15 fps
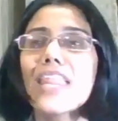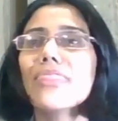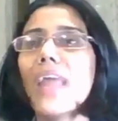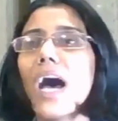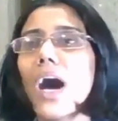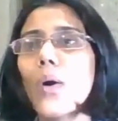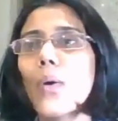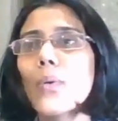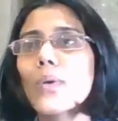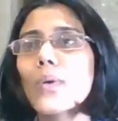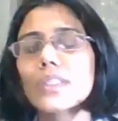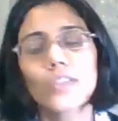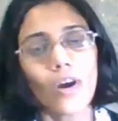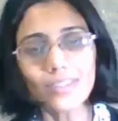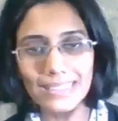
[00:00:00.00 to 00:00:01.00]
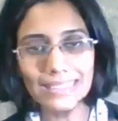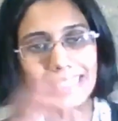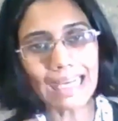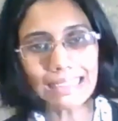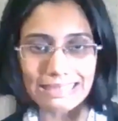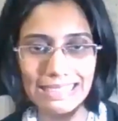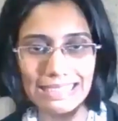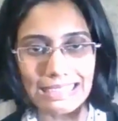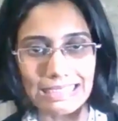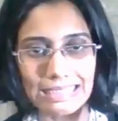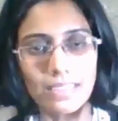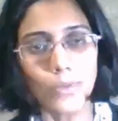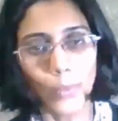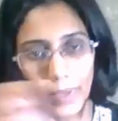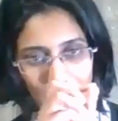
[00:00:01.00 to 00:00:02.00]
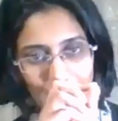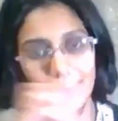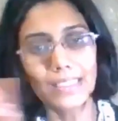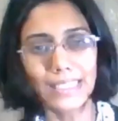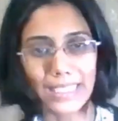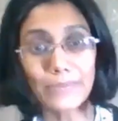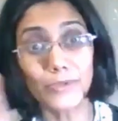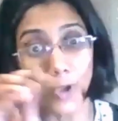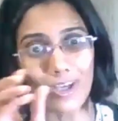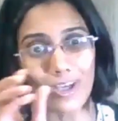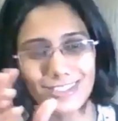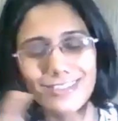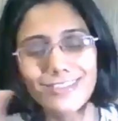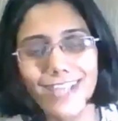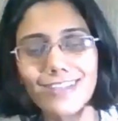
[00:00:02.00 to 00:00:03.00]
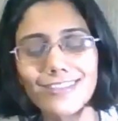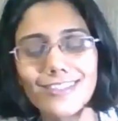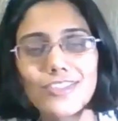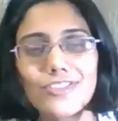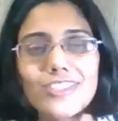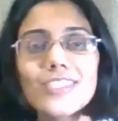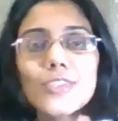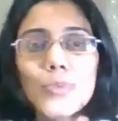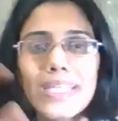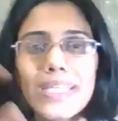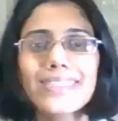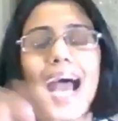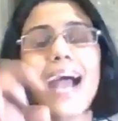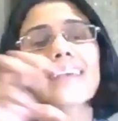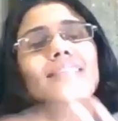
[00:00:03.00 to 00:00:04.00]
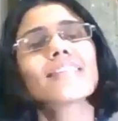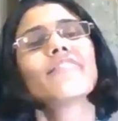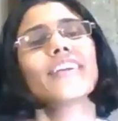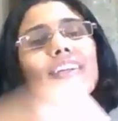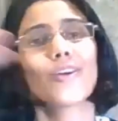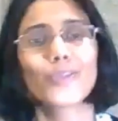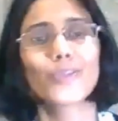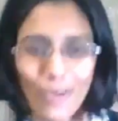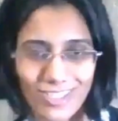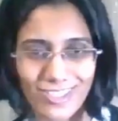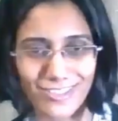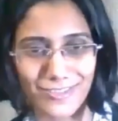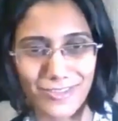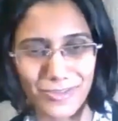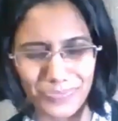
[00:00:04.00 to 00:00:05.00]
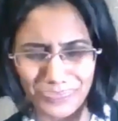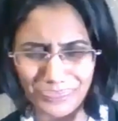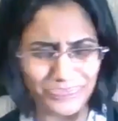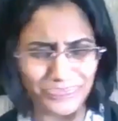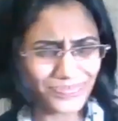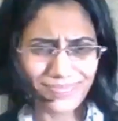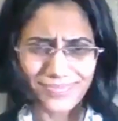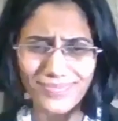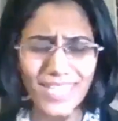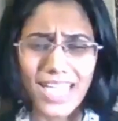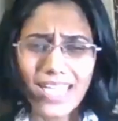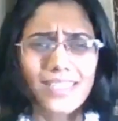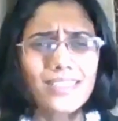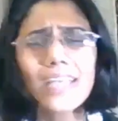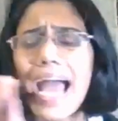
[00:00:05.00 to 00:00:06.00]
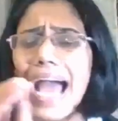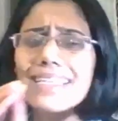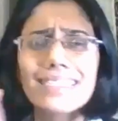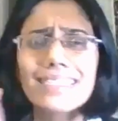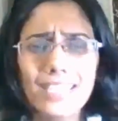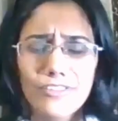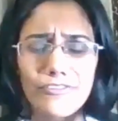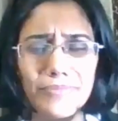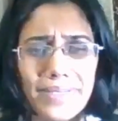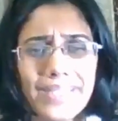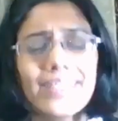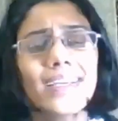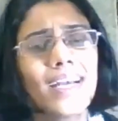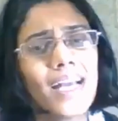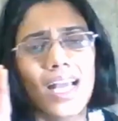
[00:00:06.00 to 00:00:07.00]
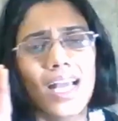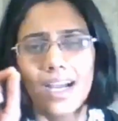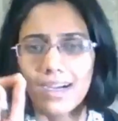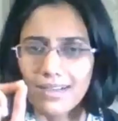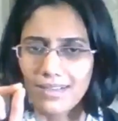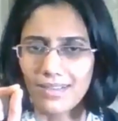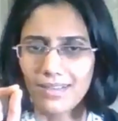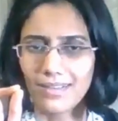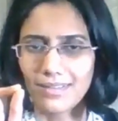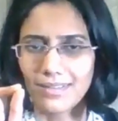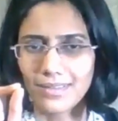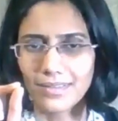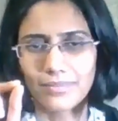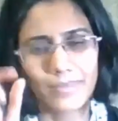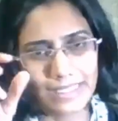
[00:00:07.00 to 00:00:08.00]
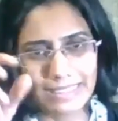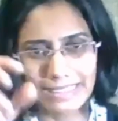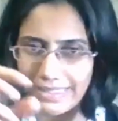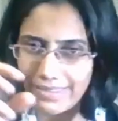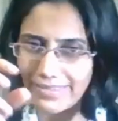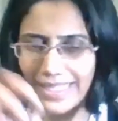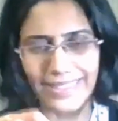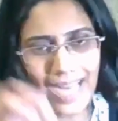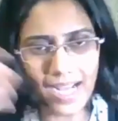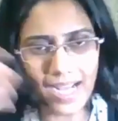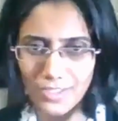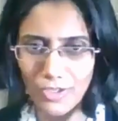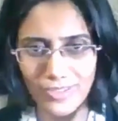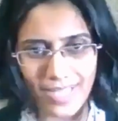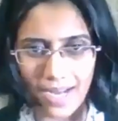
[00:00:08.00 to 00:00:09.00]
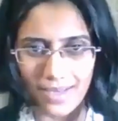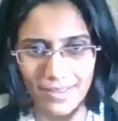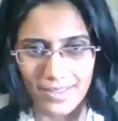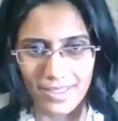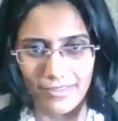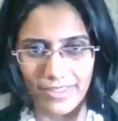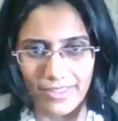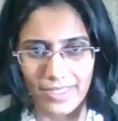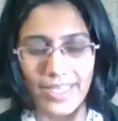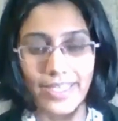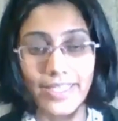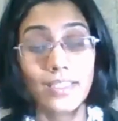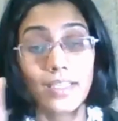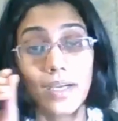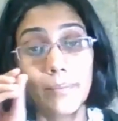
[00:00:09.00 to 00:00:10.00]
Now, Toxin Taxation, why the name Toxin Taxation is we tax away your toxins. So as government, uh, they, they tax your salary away, right?